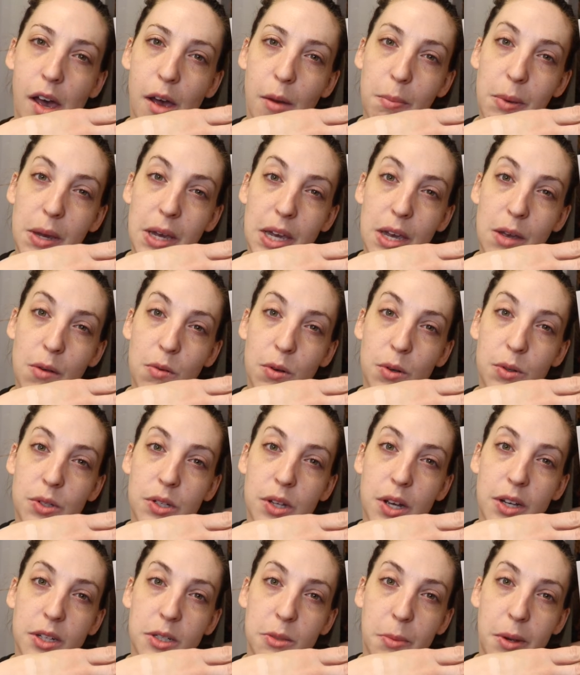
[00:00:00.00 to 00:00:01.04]
Pinky Rose
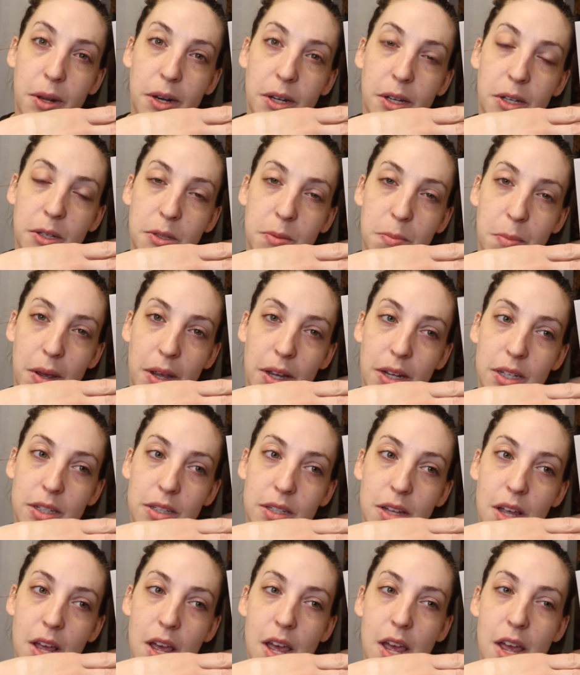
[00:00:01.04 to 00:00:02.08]
Cosmetics
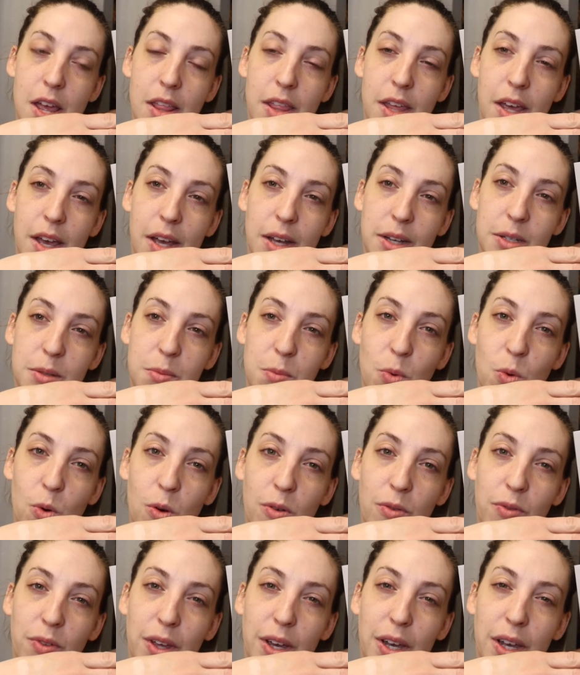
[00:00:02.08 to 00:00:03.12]
makes that has more
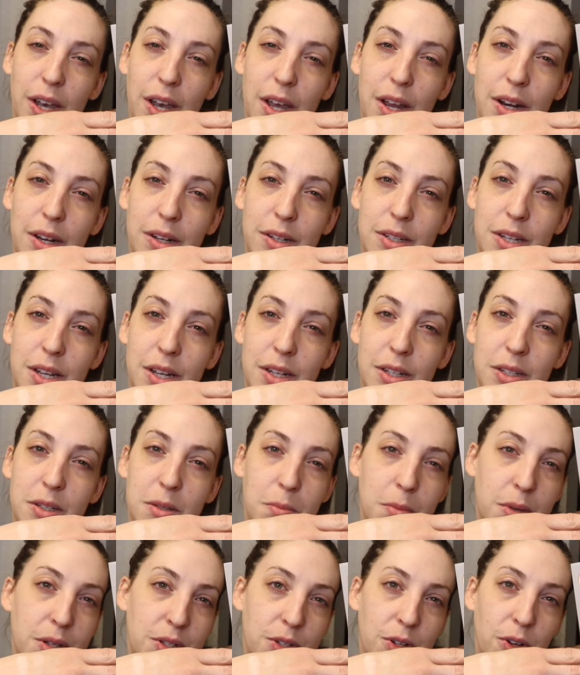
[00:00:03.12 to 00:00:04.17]
of like an intense
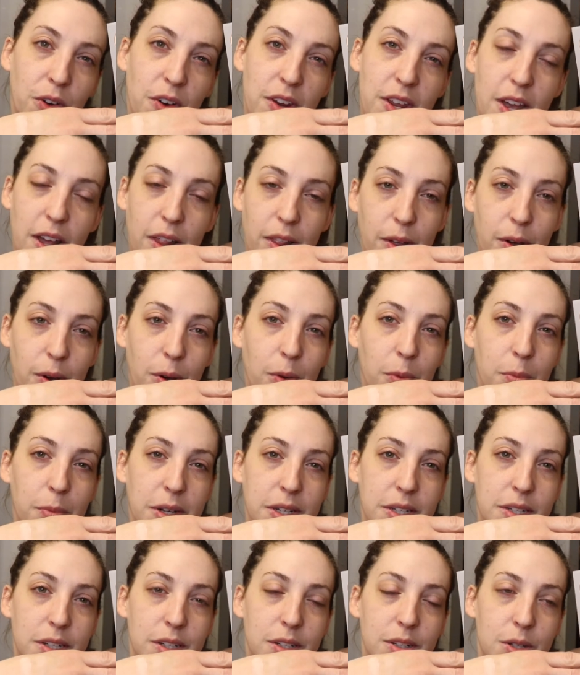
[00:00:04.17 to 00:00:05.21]
mustard yellow
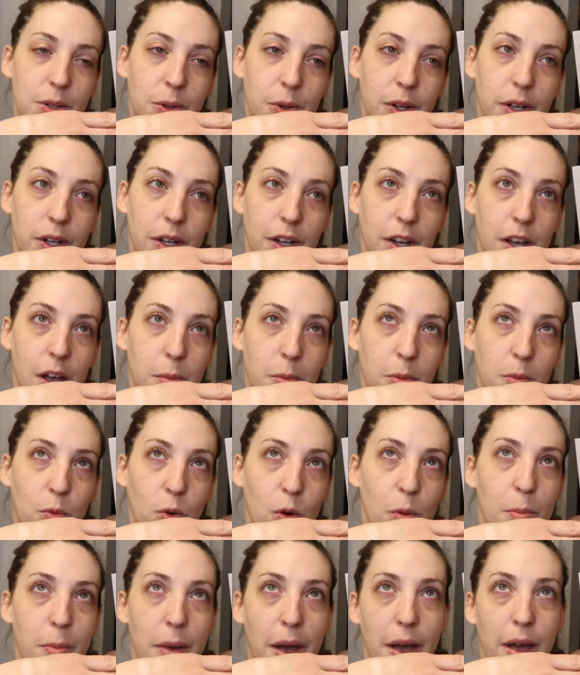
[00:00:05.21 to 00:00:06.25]
mixed into it and a couple
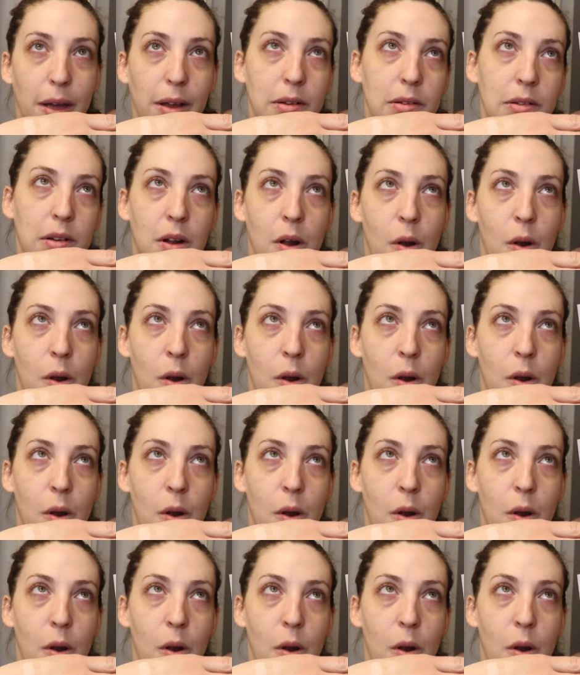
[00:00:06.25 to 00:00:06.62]
more matte.